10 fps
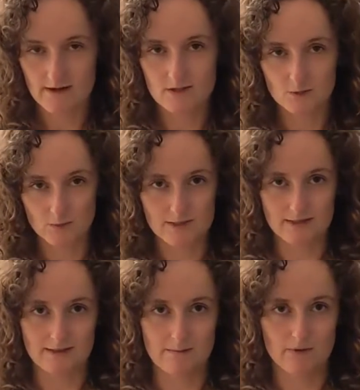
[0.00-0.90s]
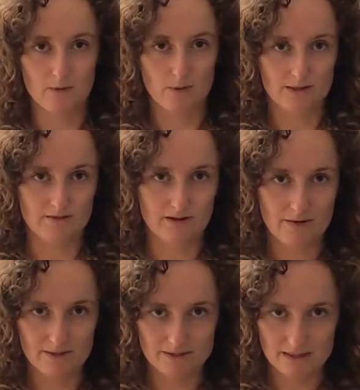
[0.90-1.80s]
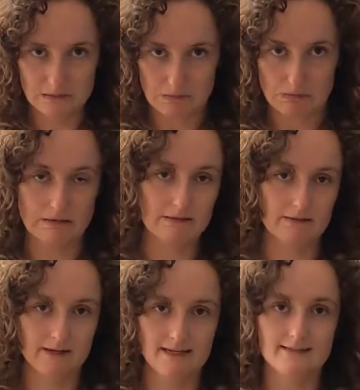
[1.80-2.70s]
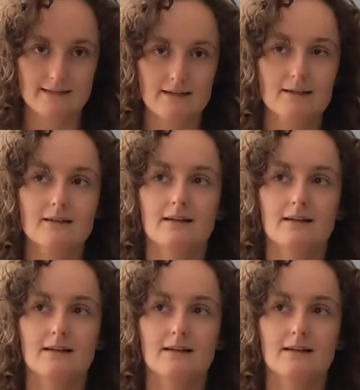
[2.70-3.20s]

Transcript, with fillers: squeezing them between the very slippery organza.